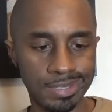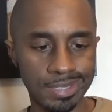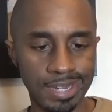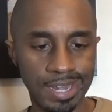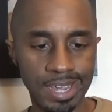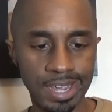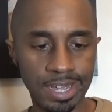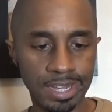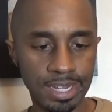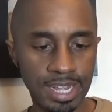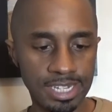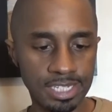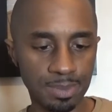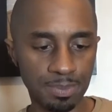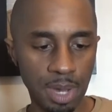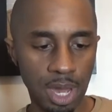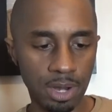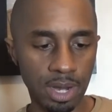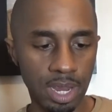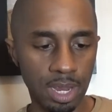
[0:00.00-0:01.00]
that's
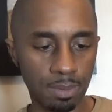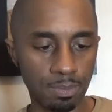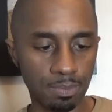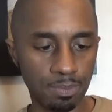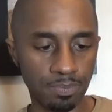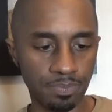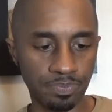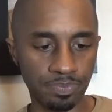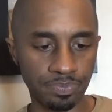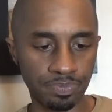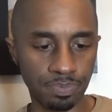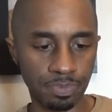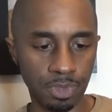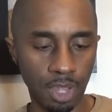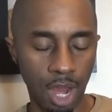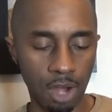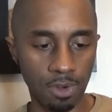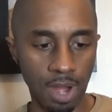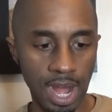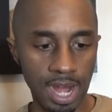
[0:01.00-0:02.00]
about it.
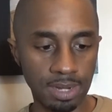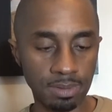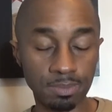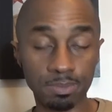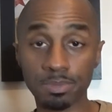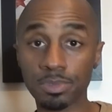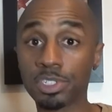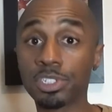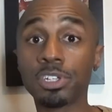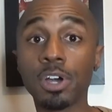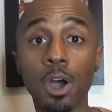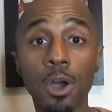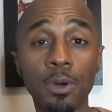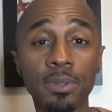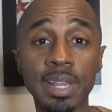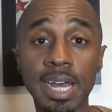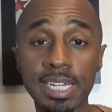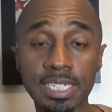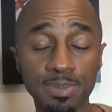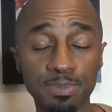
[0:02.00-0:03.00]
All right, so
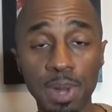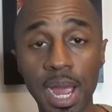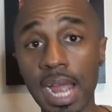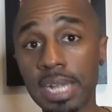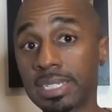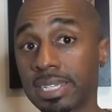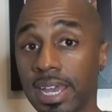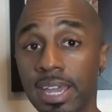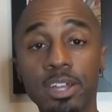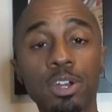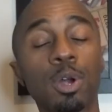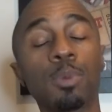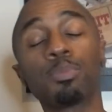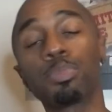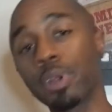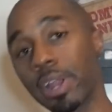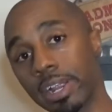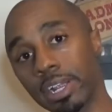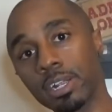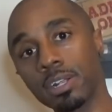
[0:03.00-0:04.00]
that's my take on
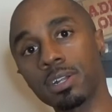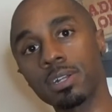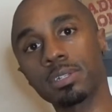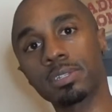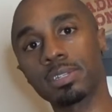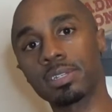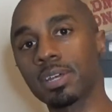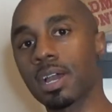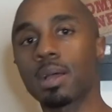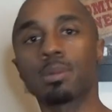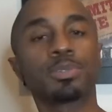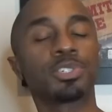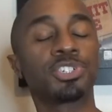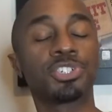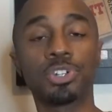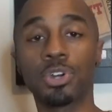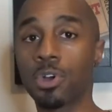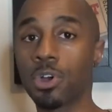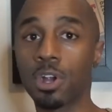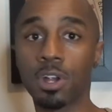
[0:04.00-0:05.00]
bringers. I'm
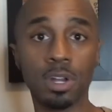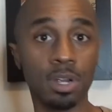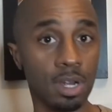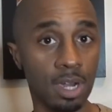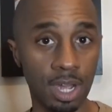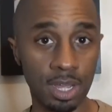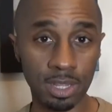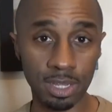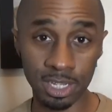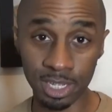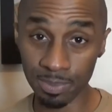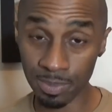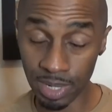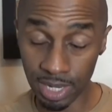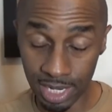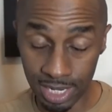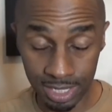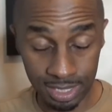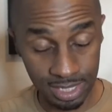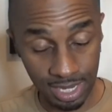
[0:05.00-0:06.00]
sure other
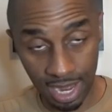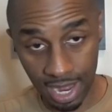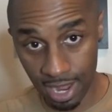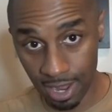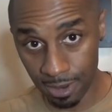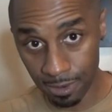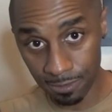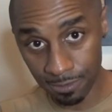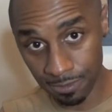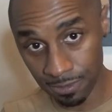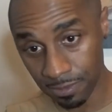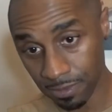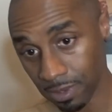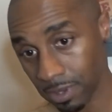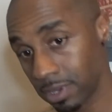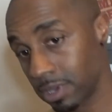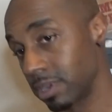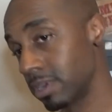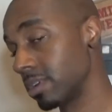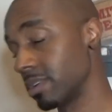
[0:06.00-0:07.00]
comedians have
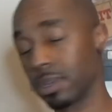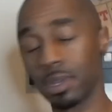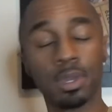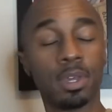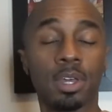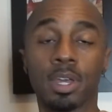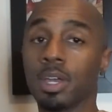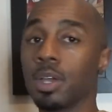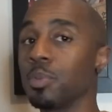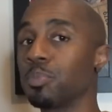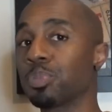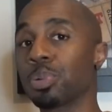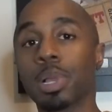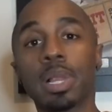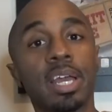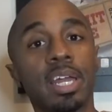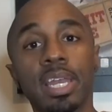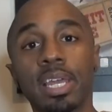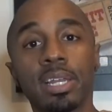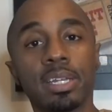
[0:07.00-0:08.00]

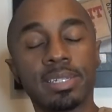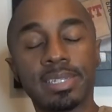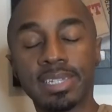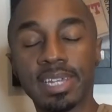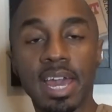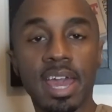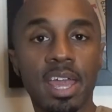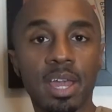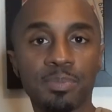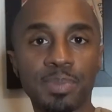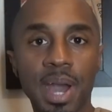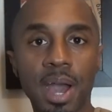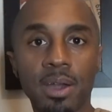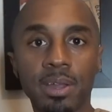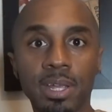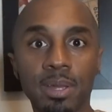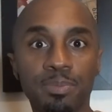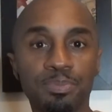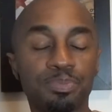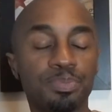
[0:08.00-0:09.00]
plenty to say
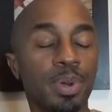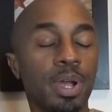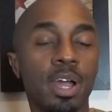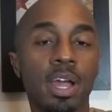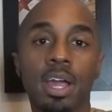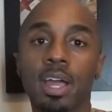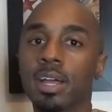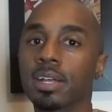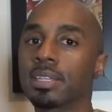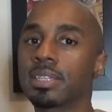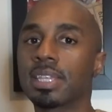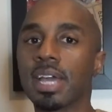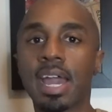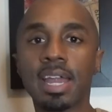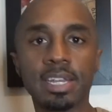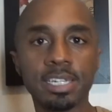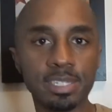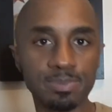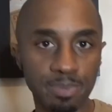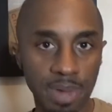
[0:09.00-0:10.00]
about it, but
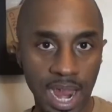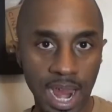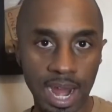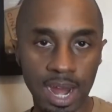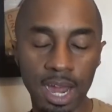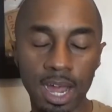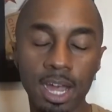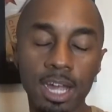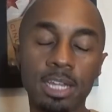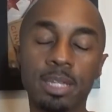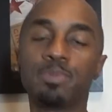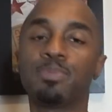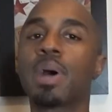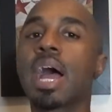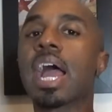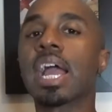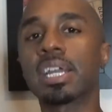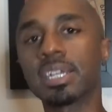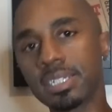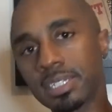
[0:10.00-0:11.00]
that is my
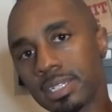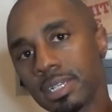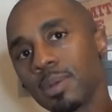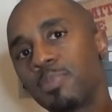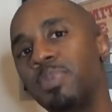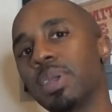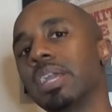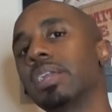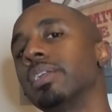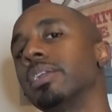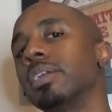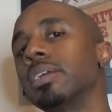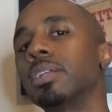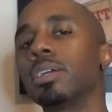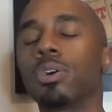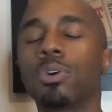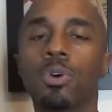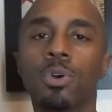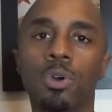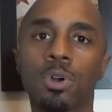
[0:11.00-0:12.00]
unbiased
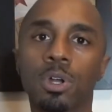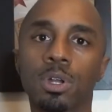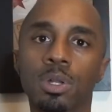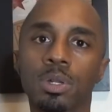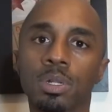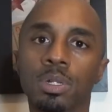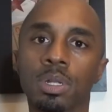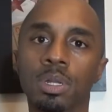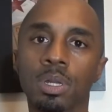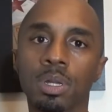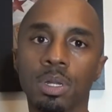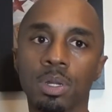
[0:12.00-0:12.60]
opinion on